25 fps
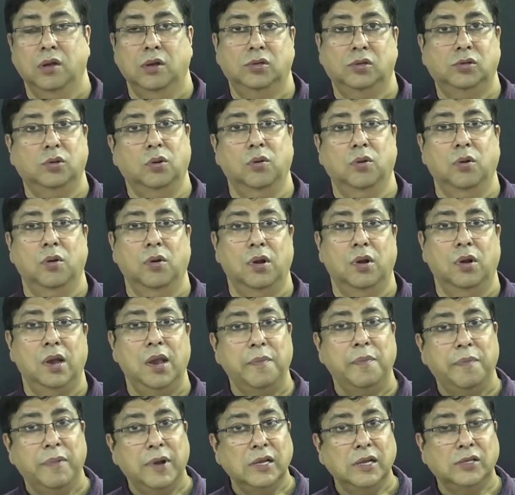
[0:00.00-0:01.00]
So
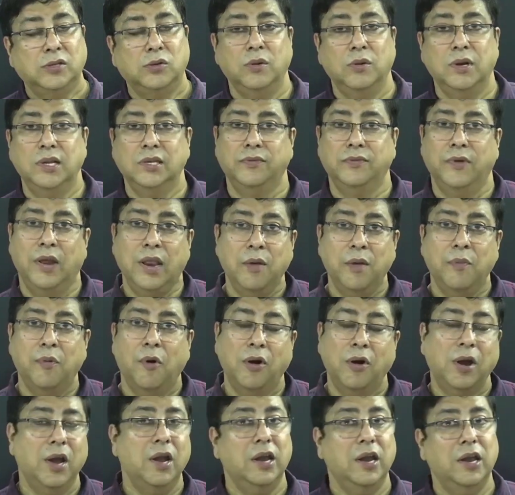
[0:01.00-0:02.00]
Leibniz rule is very
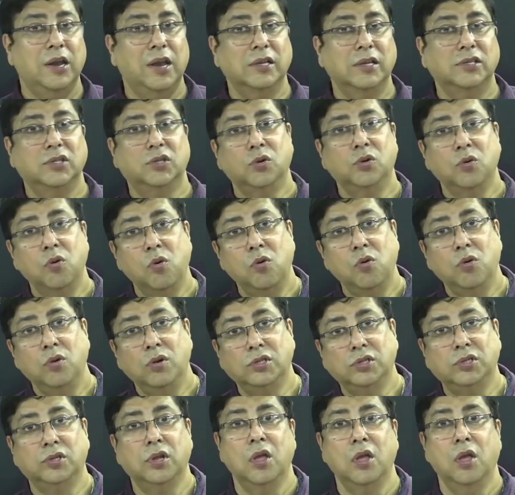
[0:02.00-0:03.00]
important. It has two
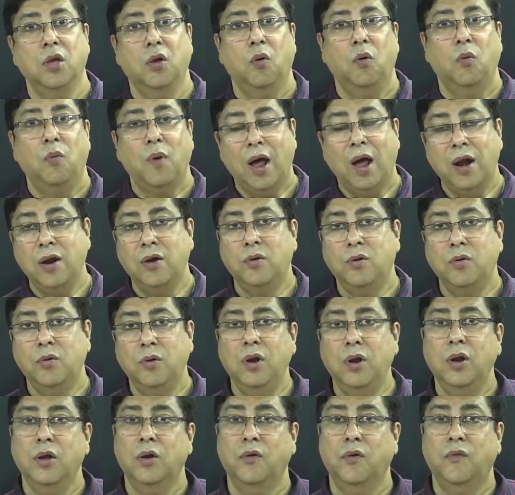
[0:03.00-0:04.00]
rules. One
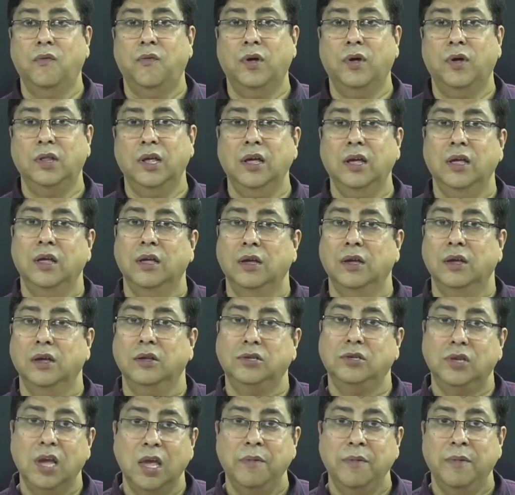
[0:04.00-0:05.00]
rule for the
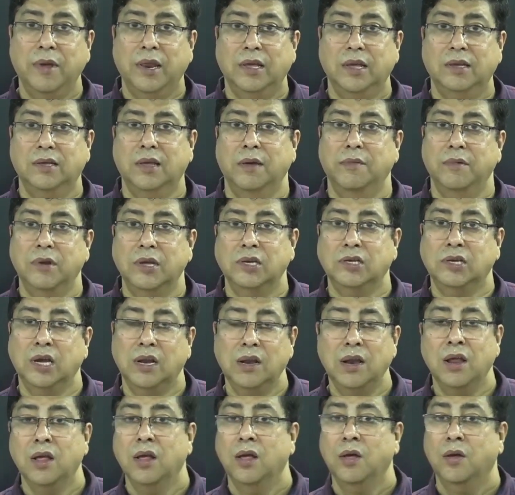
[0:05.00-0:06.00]
JEE Main
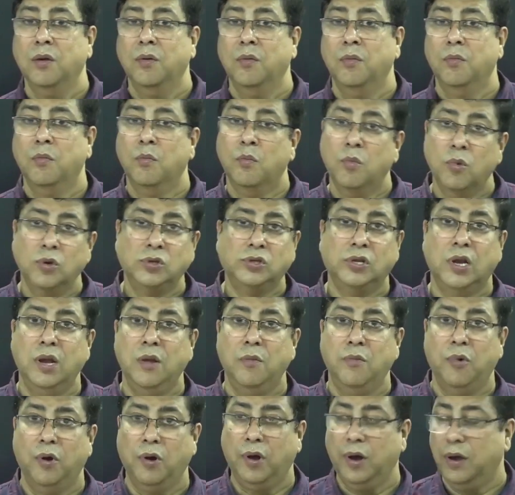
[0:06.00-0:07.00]
examination, mostly
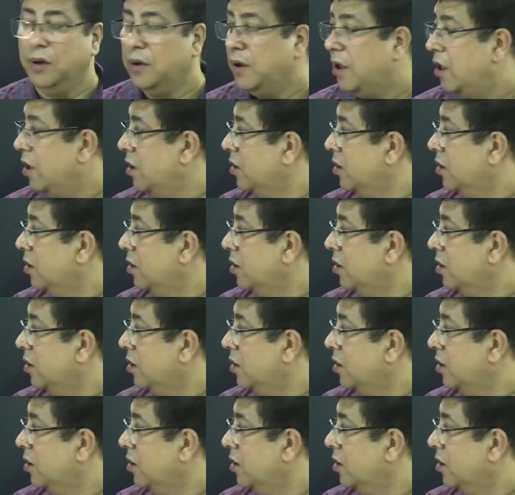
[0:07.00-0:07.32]
important.